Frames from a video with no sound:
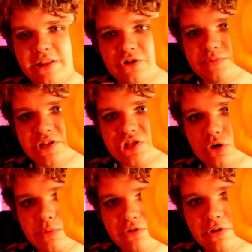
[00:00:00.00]
There's been
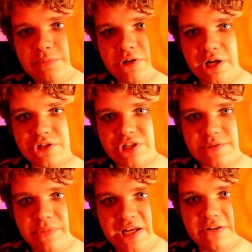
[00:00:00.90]
so many
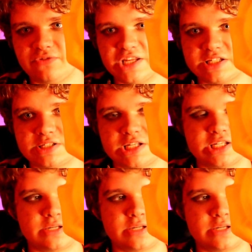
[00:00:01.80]
reproductions made of this